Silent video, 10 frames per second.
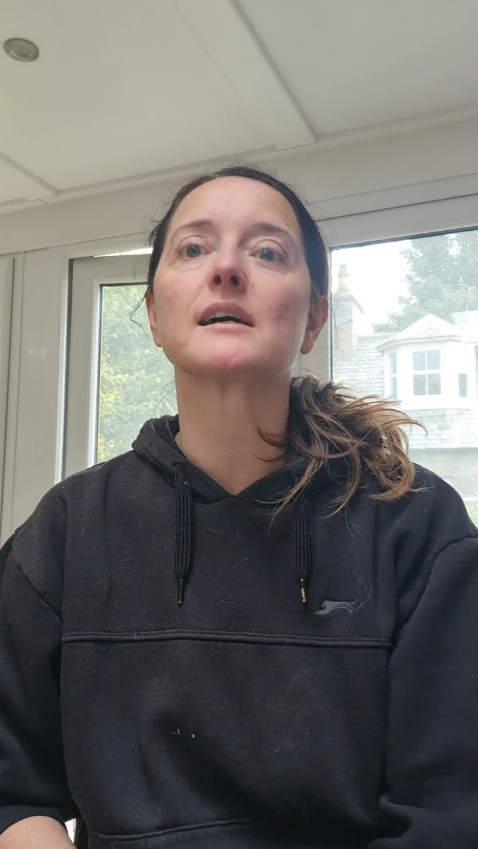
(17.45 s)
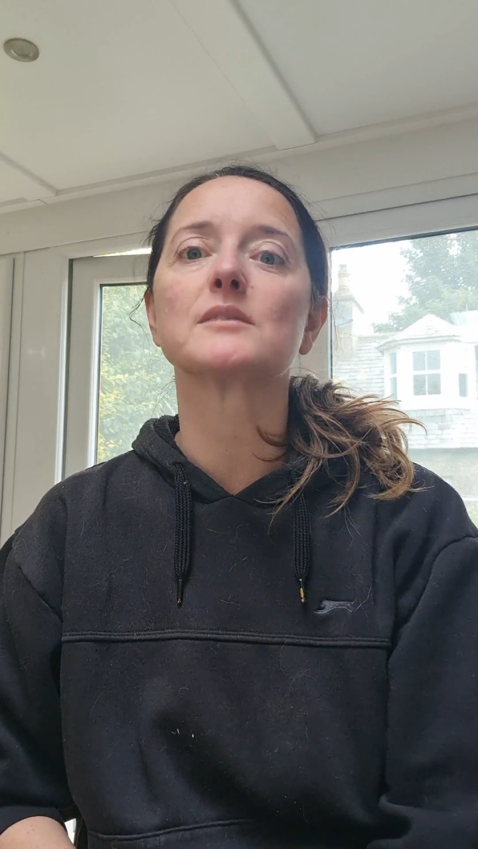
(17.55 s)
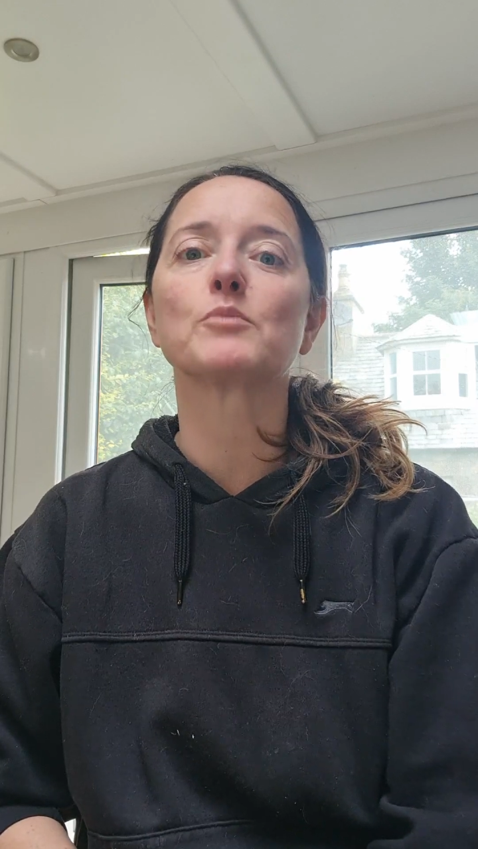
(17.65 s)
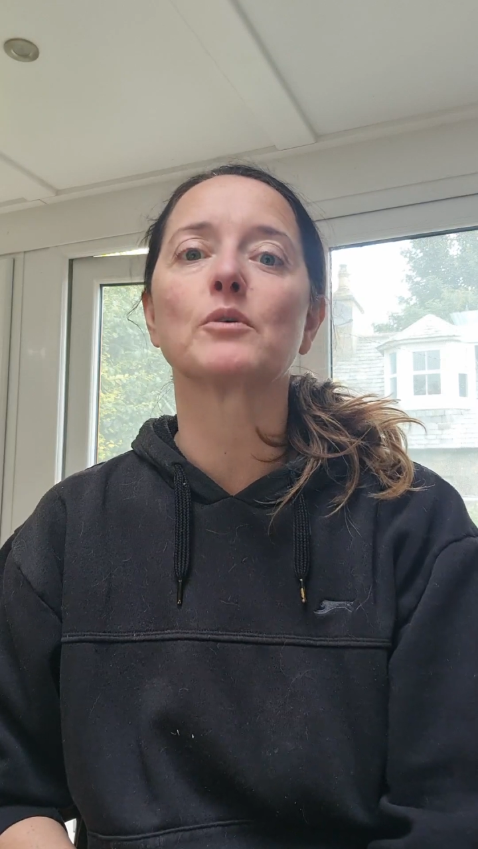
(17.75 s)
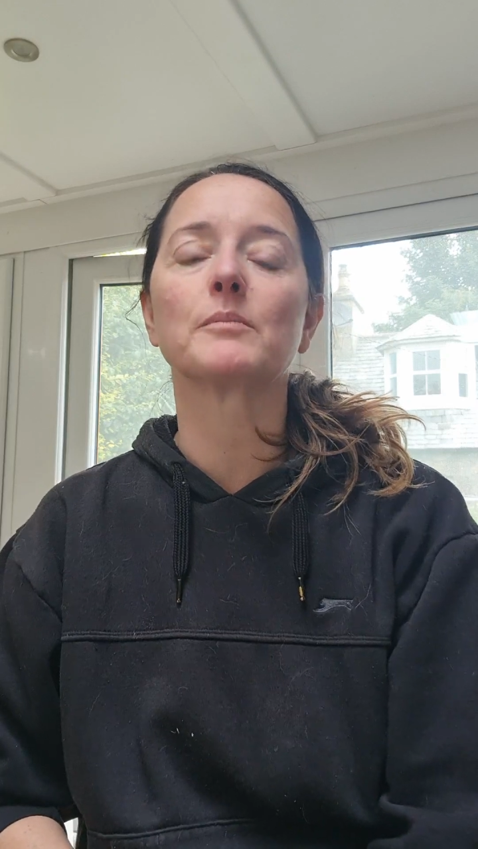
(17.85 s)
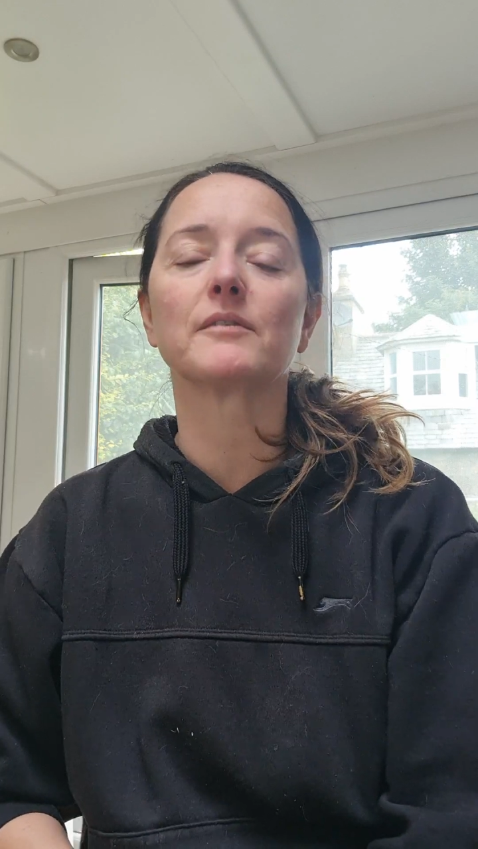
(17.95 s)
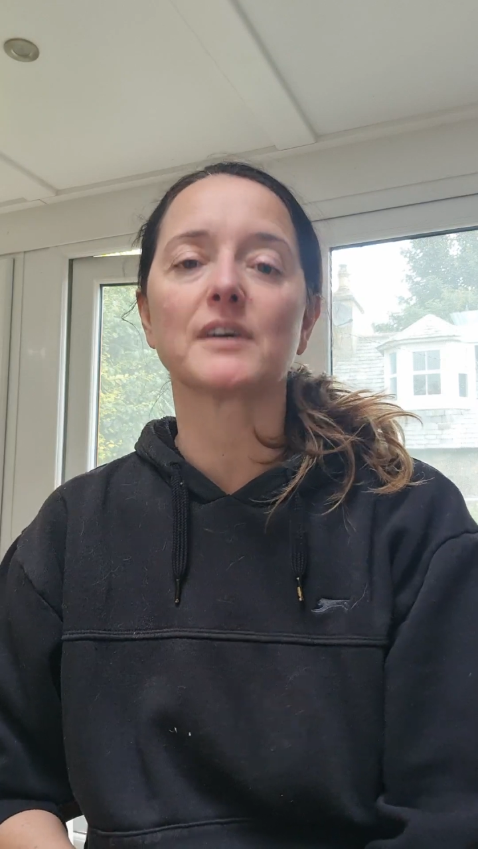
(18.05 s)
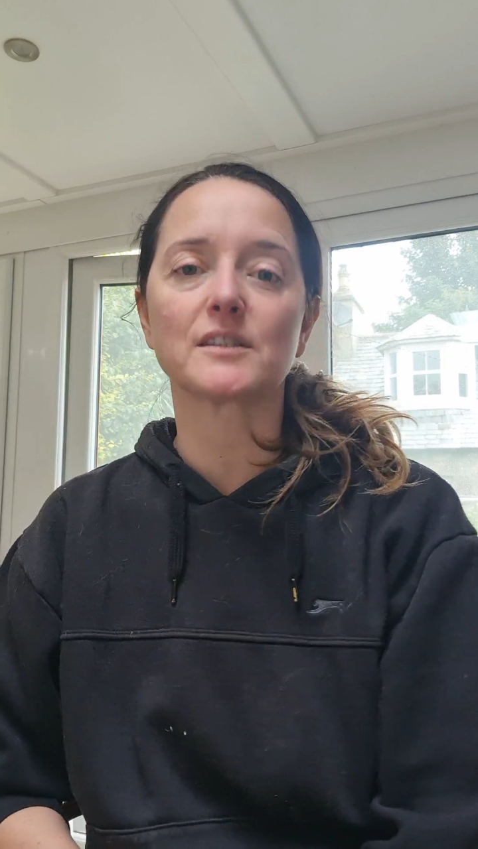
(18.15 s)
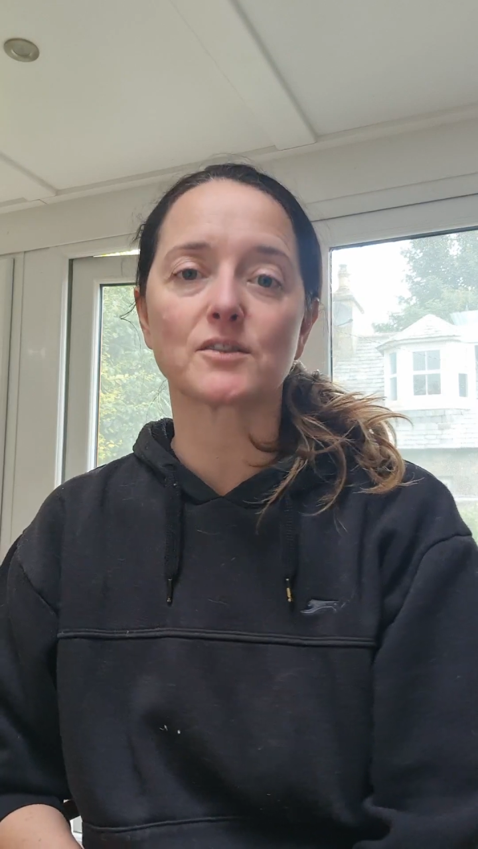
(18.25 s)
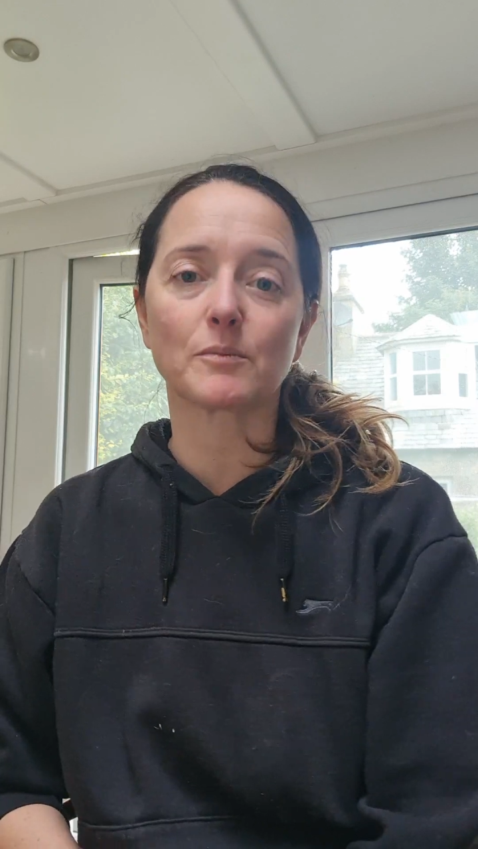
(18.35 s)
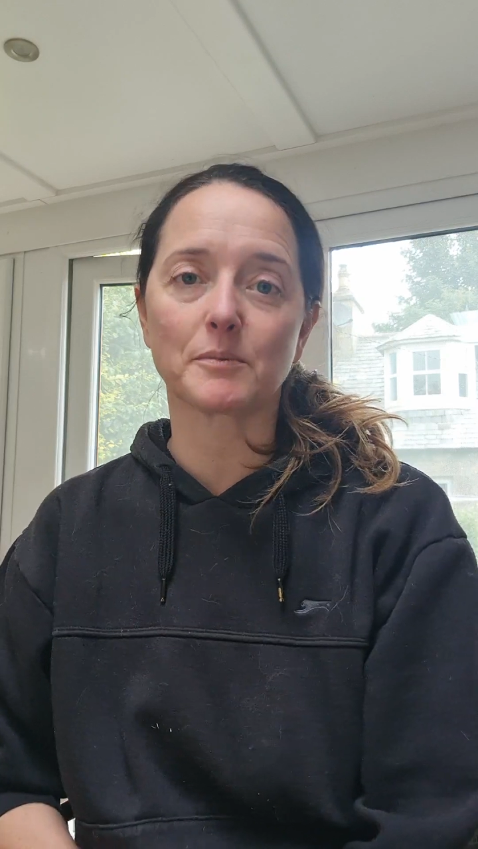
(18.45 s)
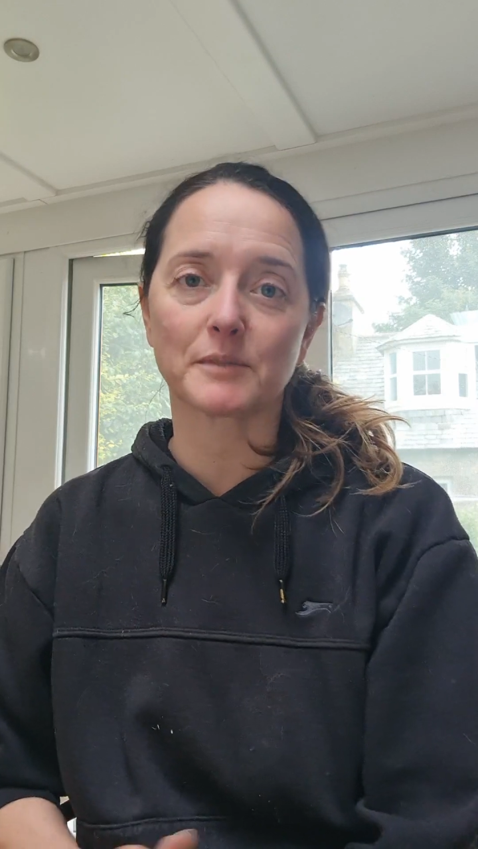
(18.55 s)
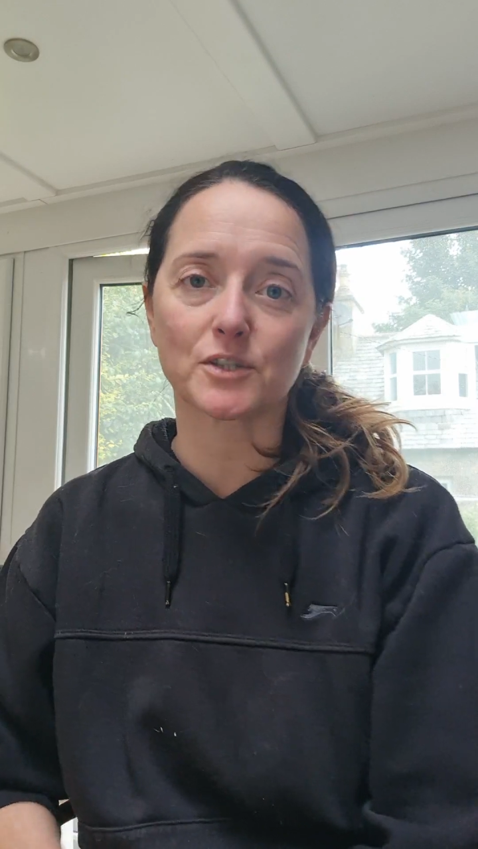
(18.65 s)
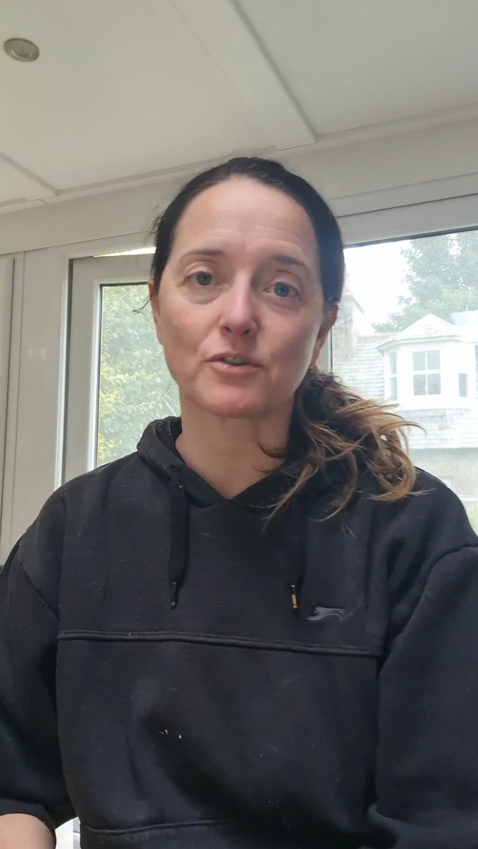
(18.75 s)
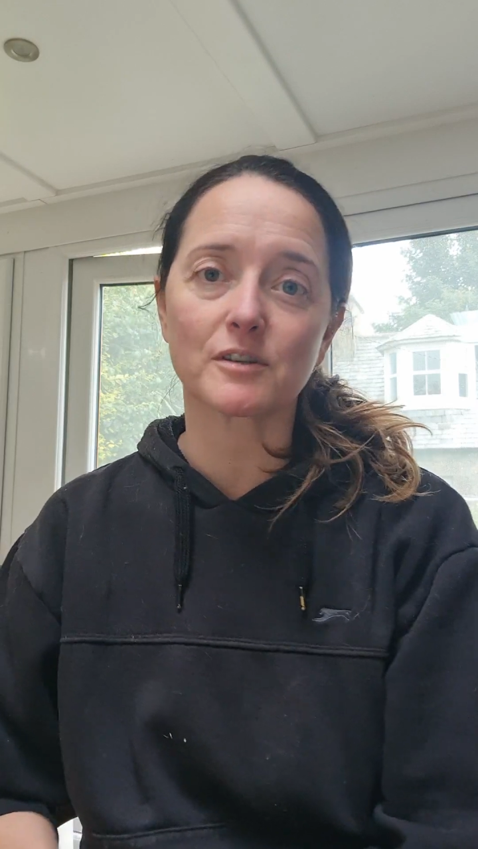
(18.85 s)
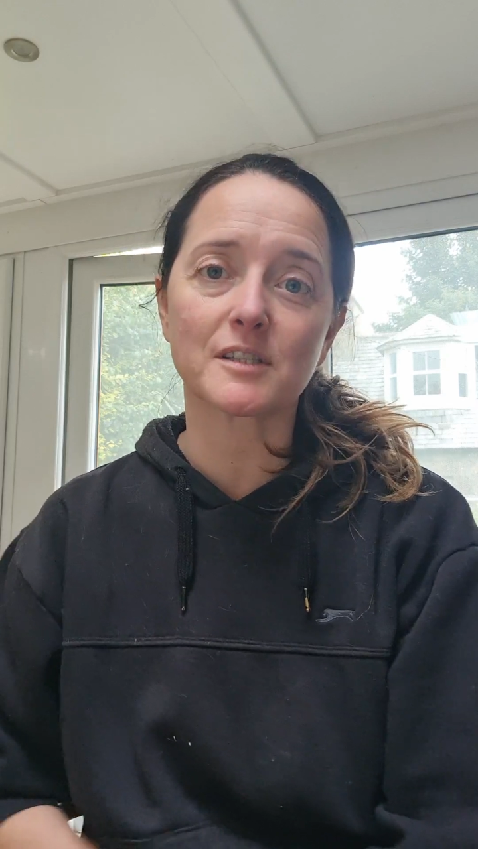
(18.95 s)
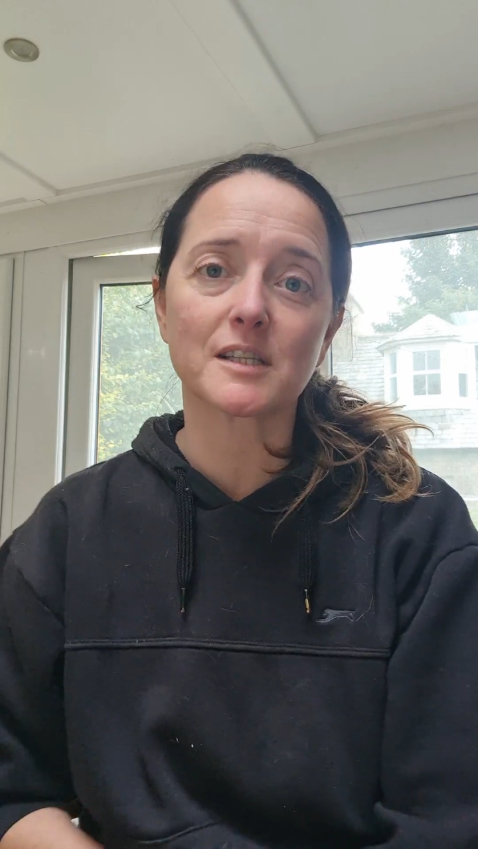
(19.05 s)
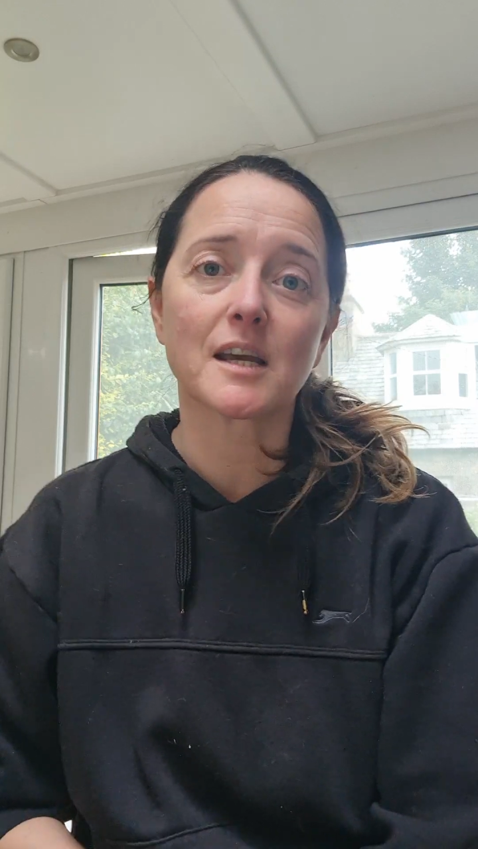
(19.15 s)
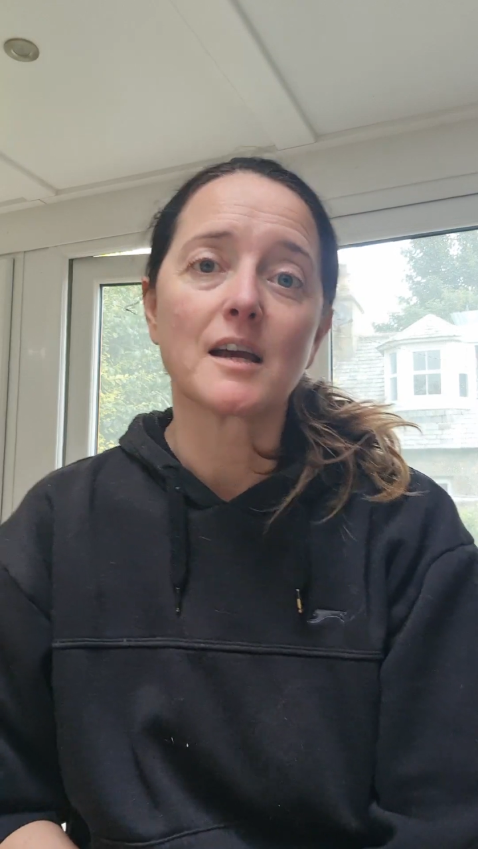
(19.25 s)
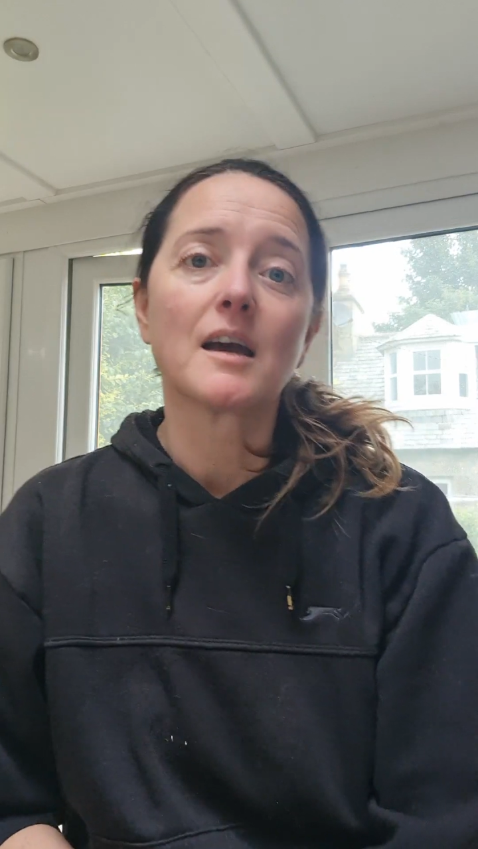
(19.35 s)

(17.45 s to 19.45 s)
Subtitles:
I had to put on my vest top and my shorts.